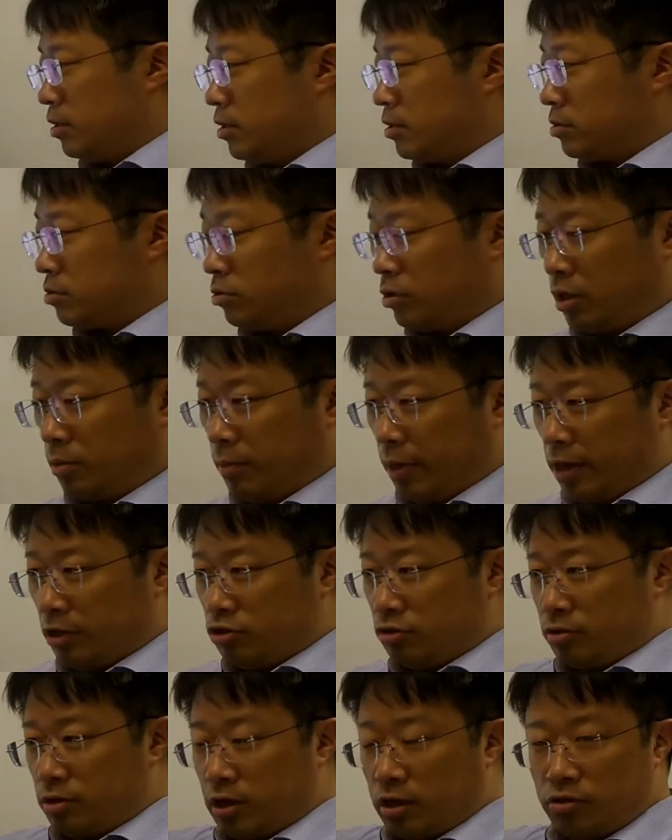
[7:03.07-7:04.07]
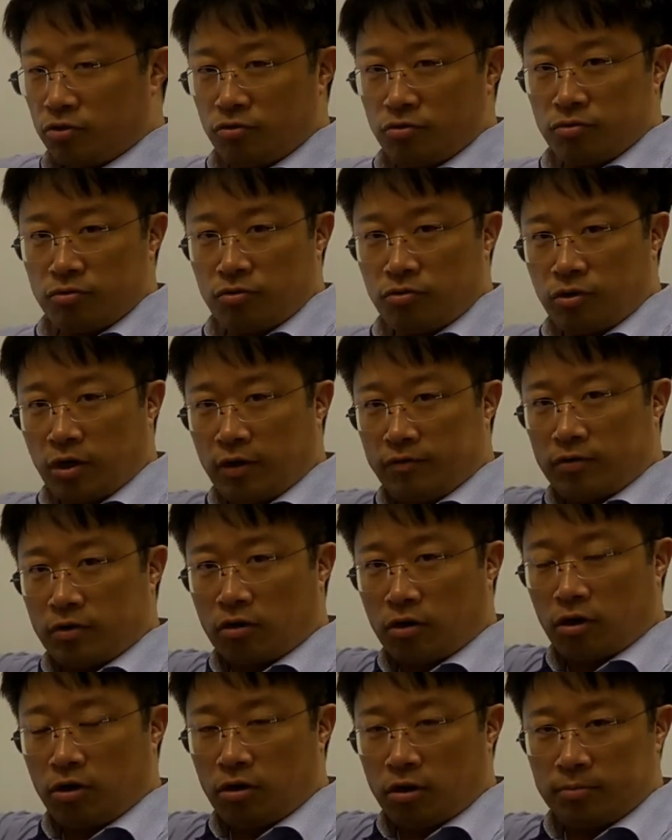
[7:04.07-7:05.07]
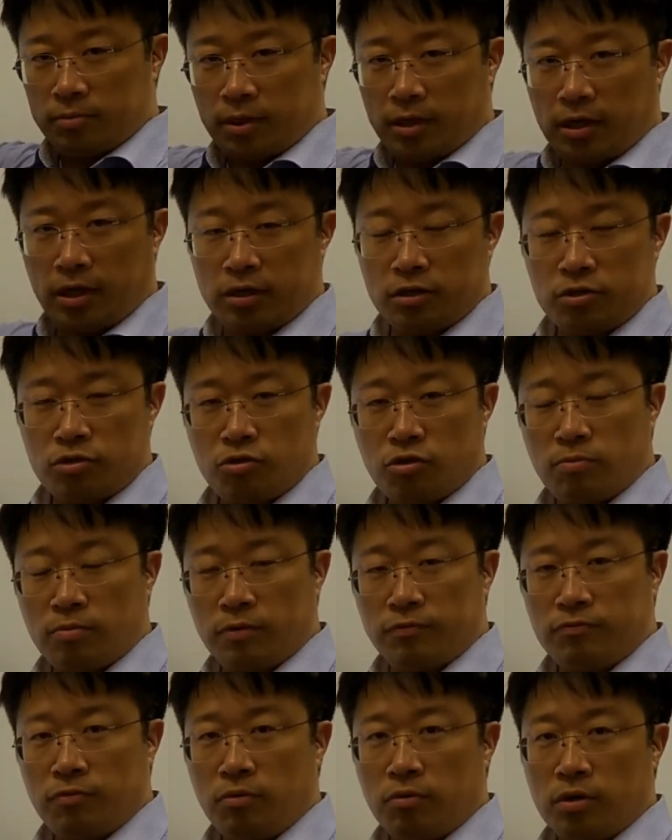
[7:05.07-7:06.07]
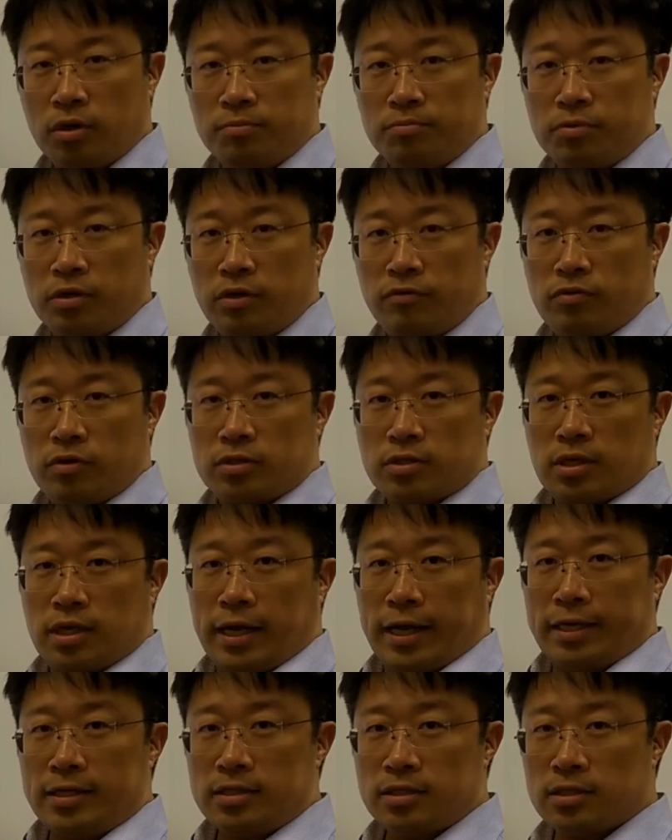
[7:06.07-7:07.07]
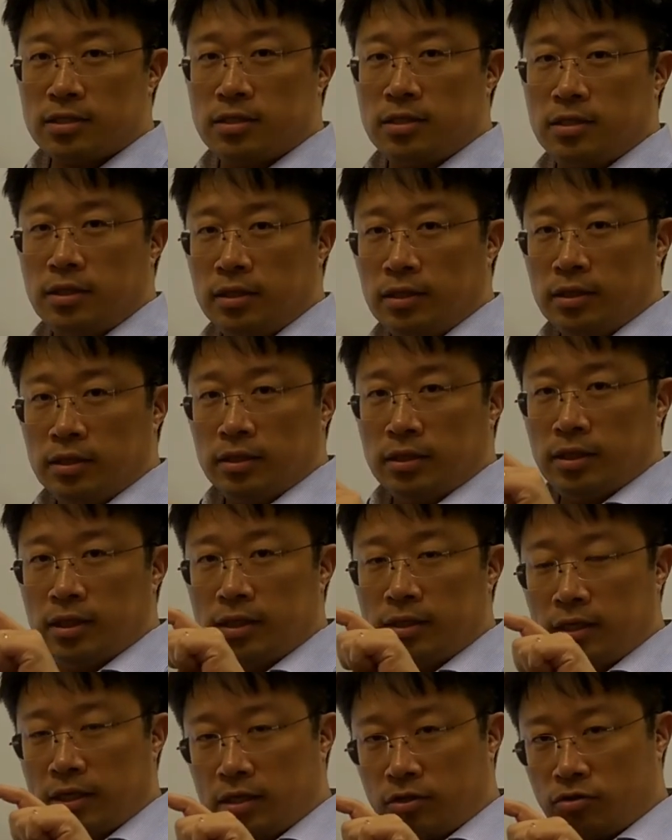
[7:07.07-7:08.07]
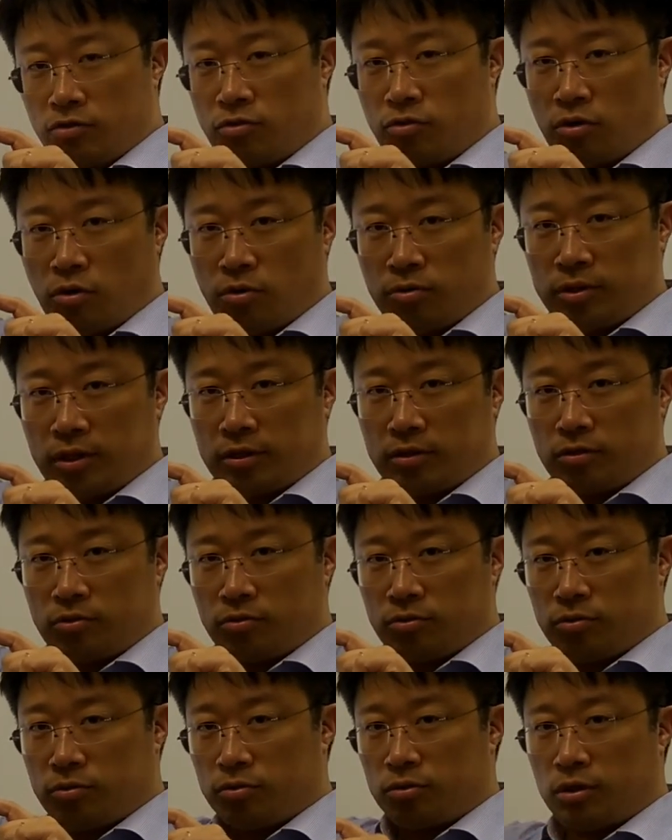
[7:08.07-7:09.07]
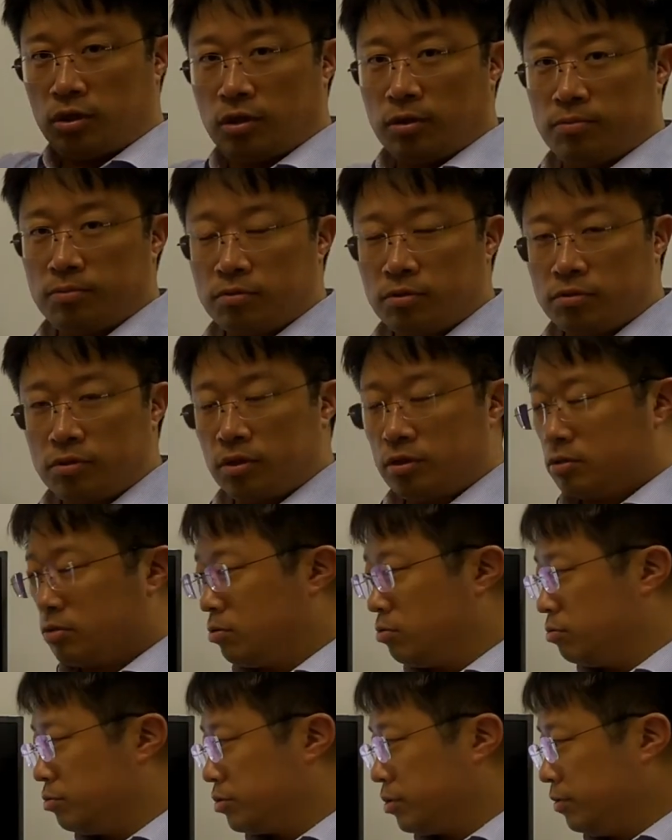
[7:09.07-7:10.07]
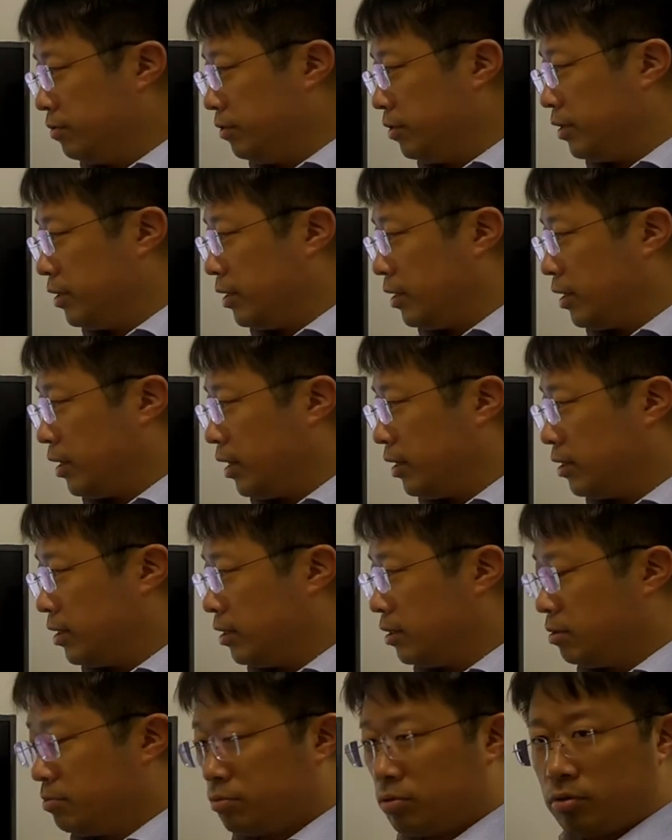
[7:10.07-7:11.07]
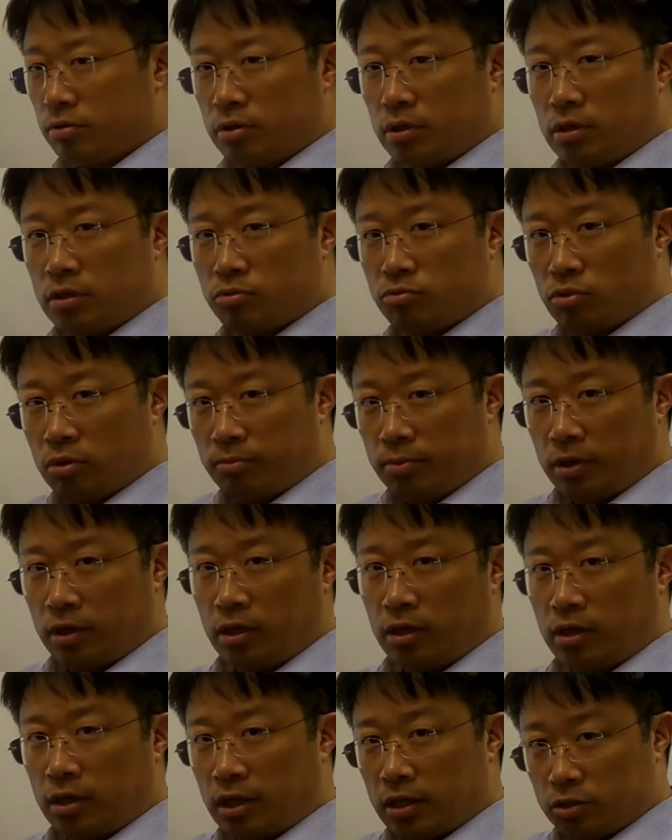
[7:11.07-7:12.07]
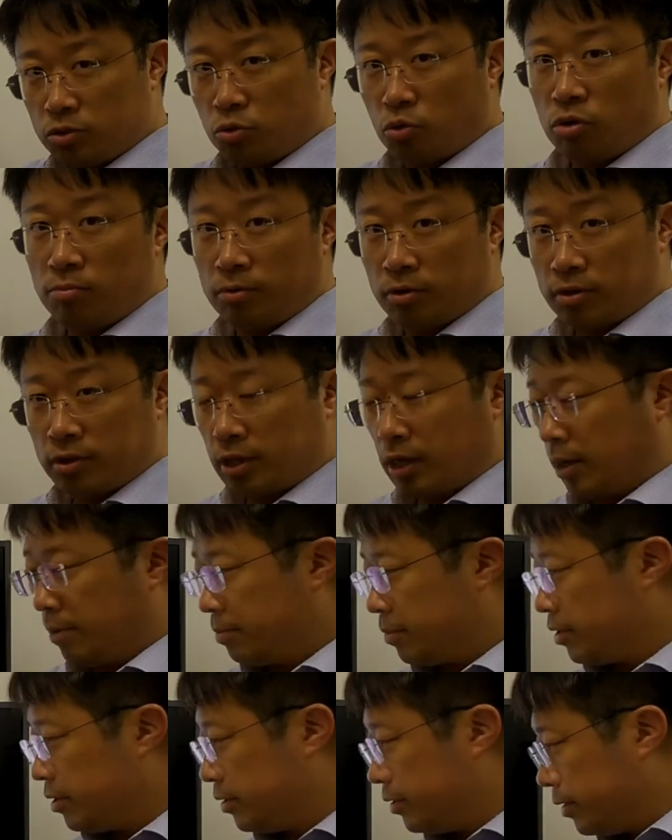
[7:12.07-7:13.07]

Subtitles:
So imagine that you have a column that I showed you before in previous class, and then you load it to the protein solution, and then the proteins will be adsorbed on top